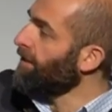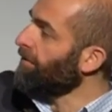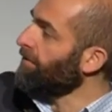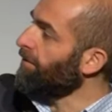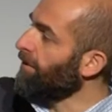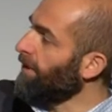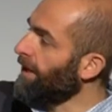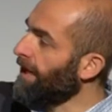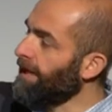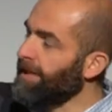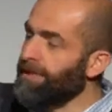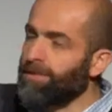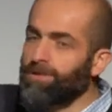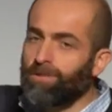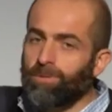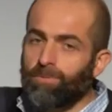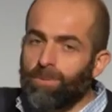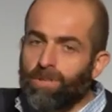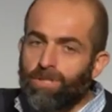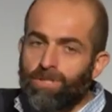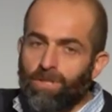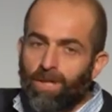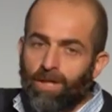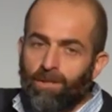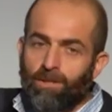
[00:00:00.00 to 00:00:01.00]
related to
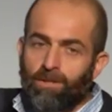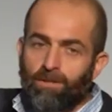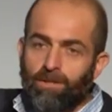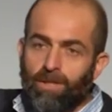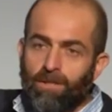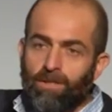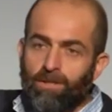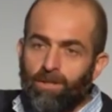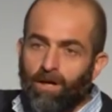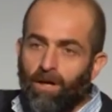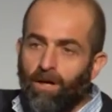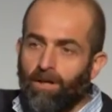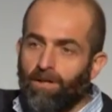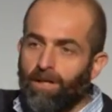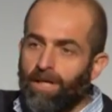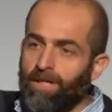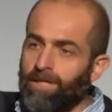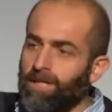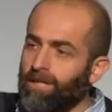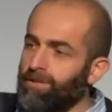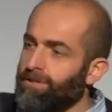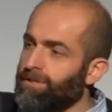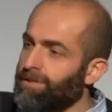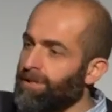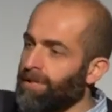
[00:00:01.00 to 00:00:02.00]
each other. And the whole
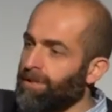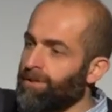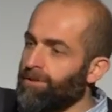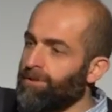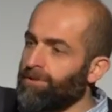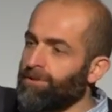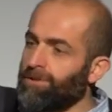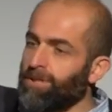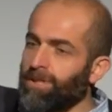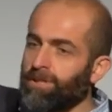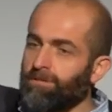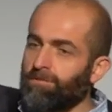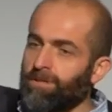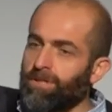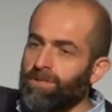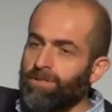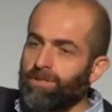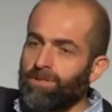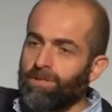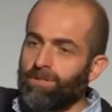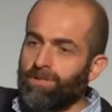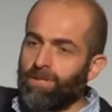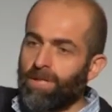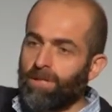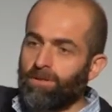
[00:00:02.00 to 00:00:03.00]
idea is that you de-risk
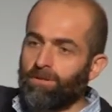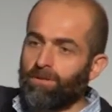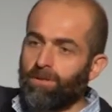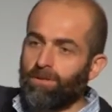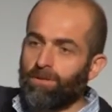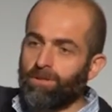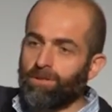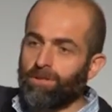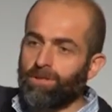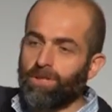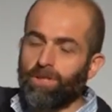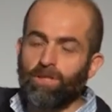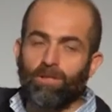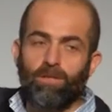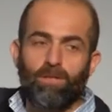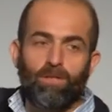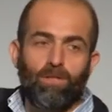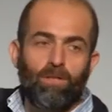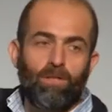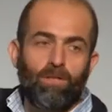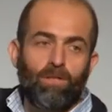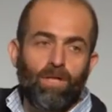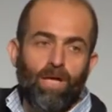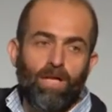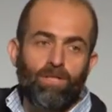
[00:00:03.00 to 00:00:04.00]
the technology
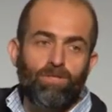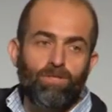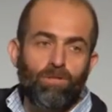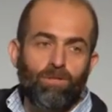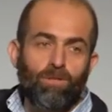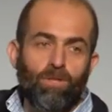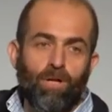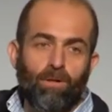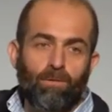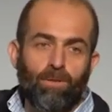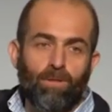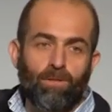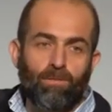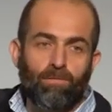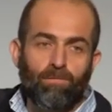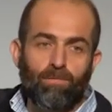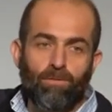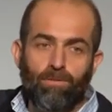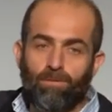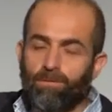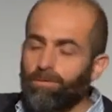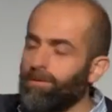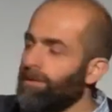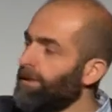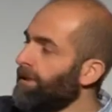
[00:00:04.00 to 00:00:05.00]
as you're going
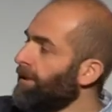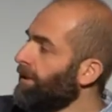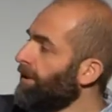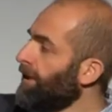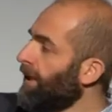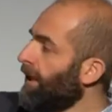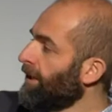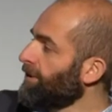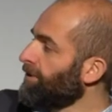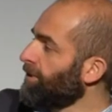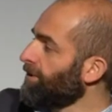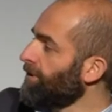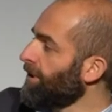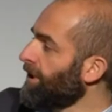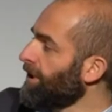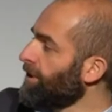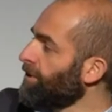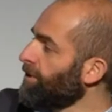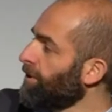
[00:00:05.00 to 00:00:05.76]
through until you get